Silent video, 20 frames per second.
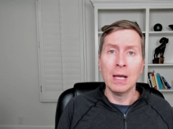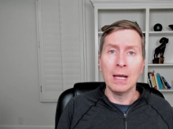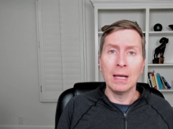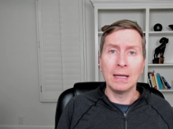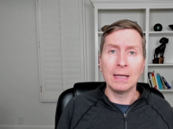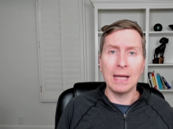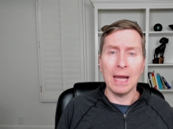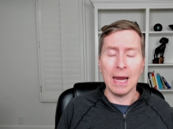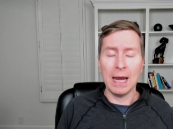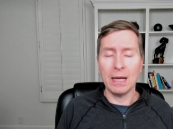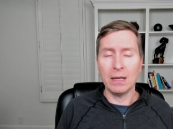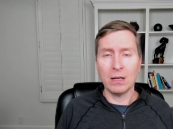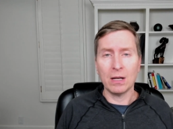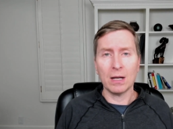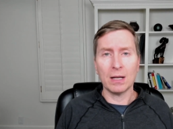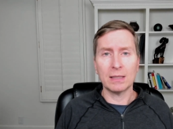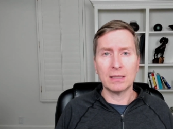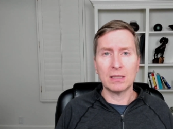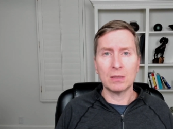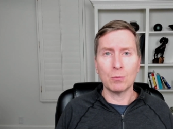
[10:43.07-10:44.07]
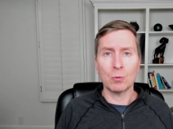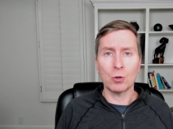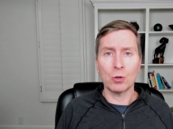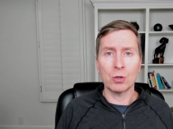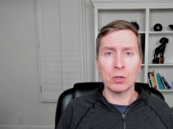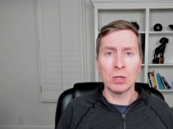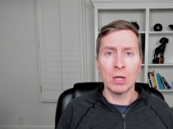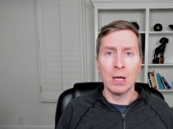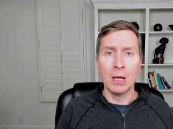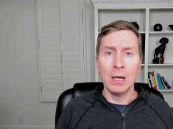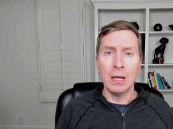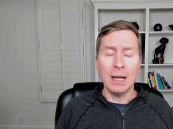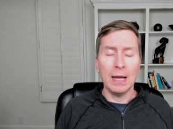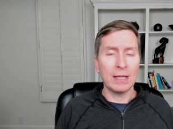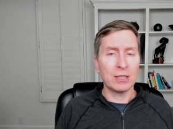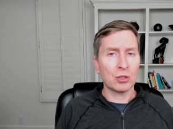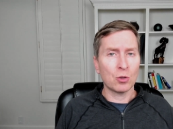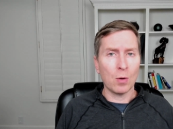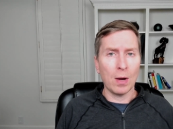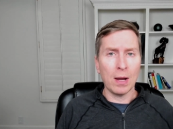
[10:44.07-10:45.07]
gain customers.
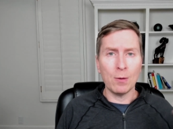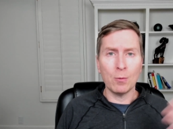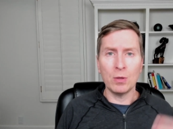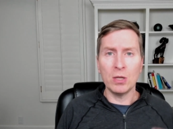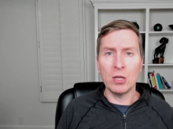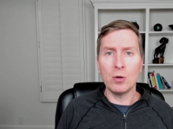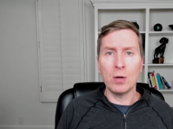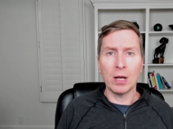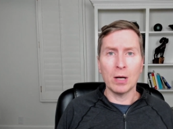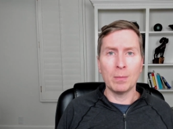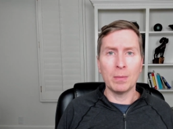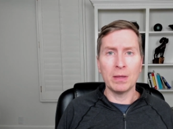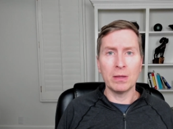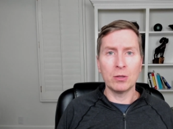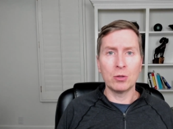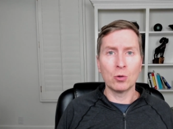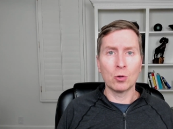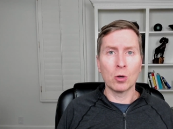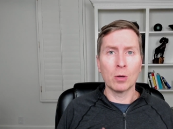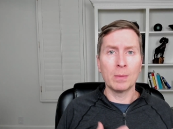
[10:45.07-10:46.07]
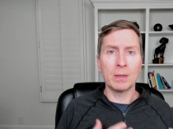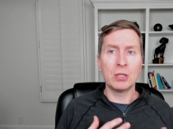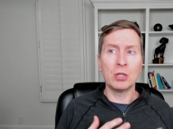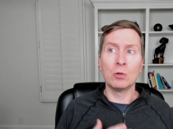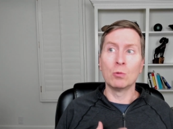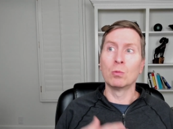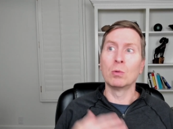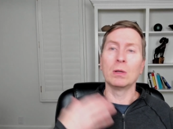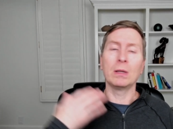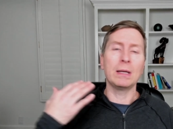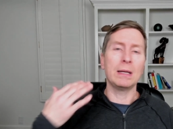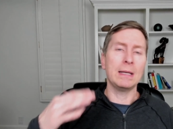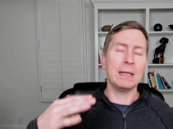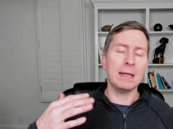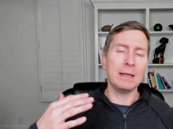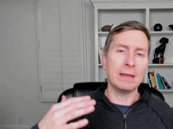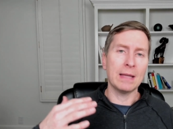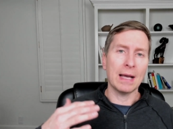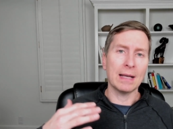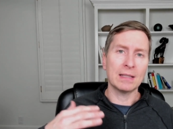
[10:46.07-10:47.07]
It's great when you get them in the door, but you really
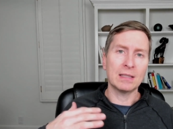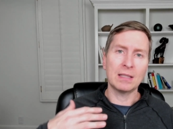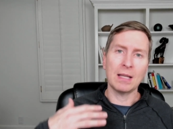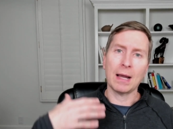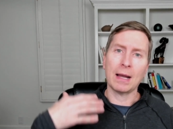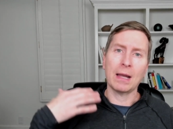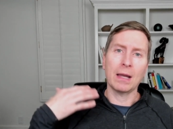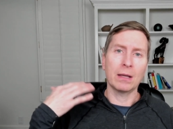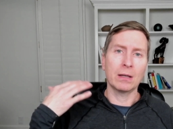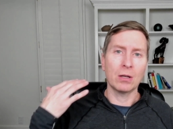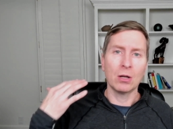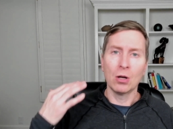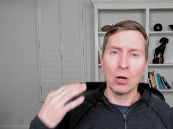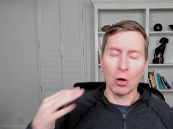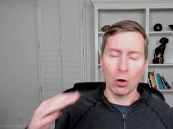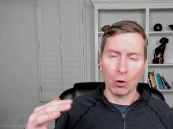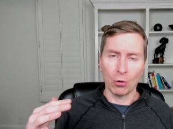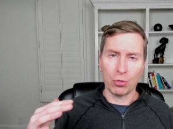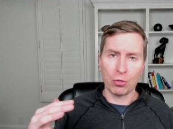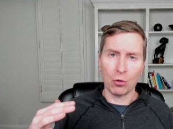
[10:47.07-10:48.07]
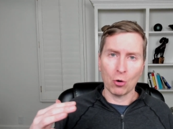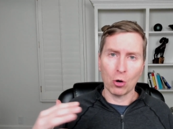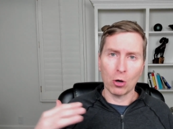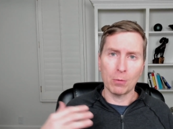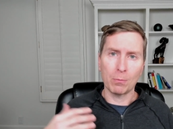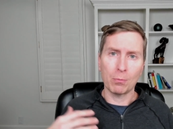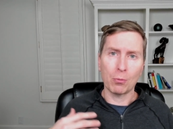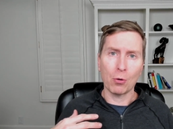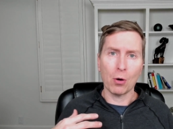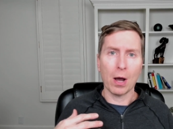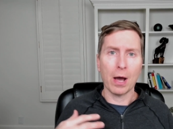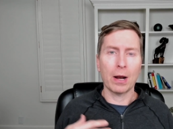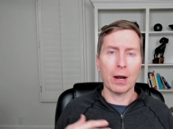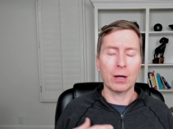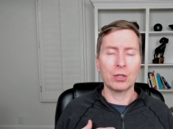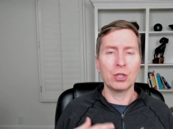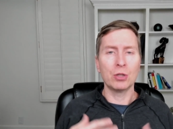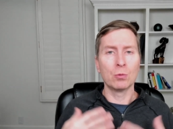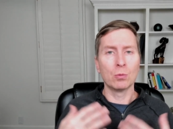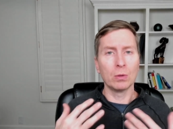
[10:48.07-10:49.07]
need that second or third
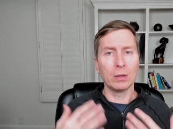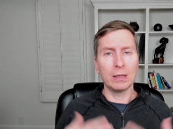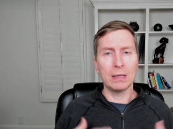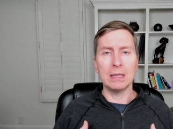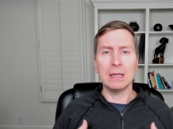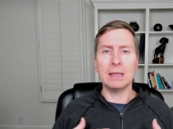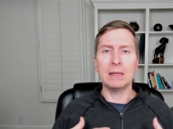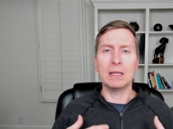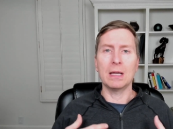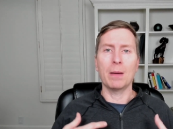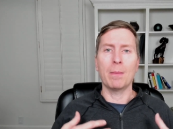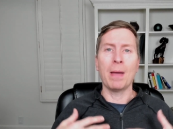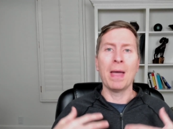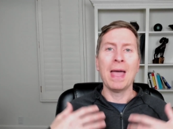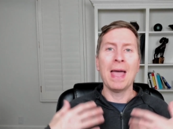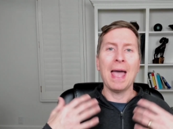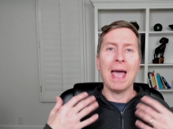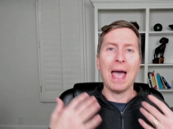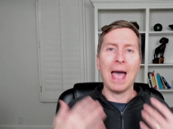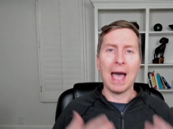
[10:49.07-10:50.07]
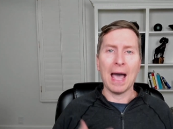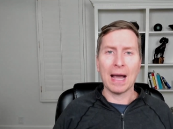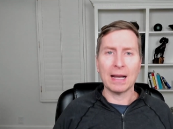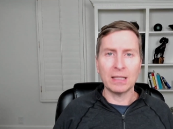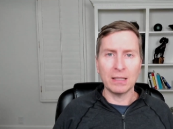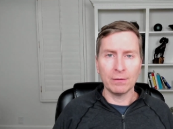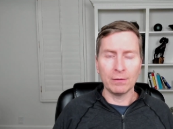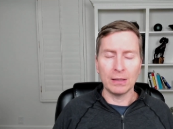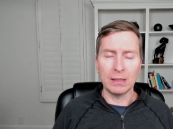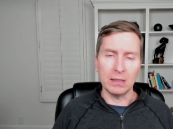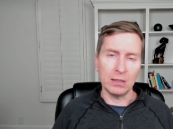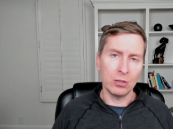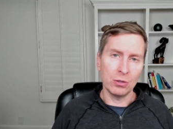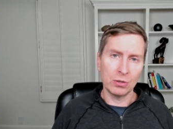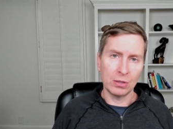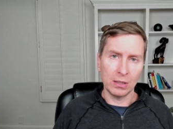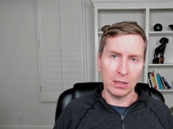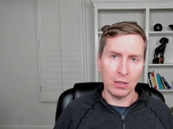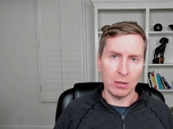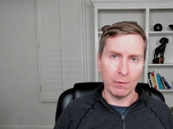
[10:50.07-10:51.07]
product. You really need them actively
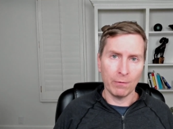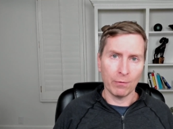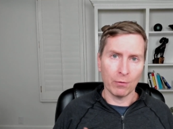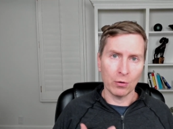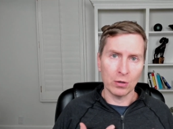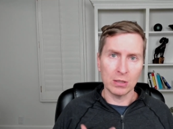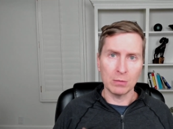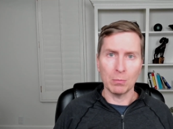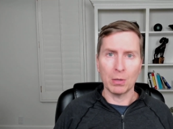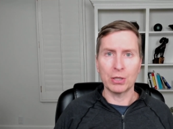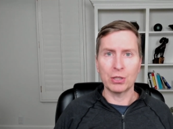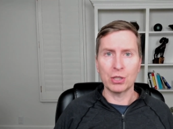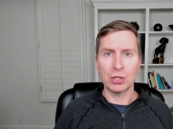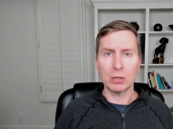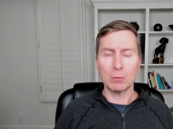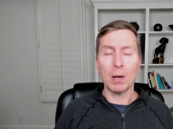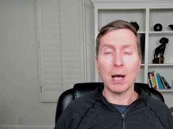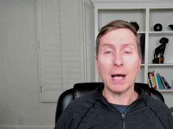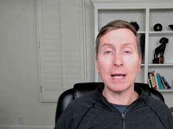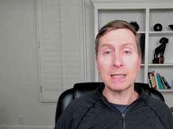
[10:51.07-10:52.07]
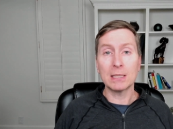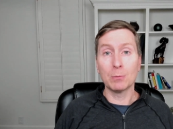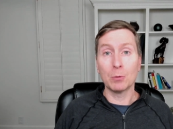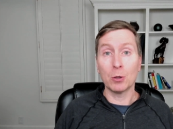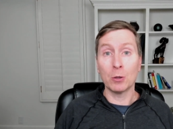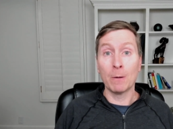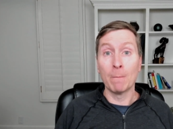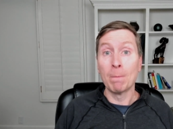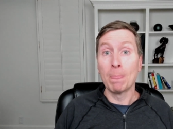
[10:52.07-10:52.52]
using you for as much as possible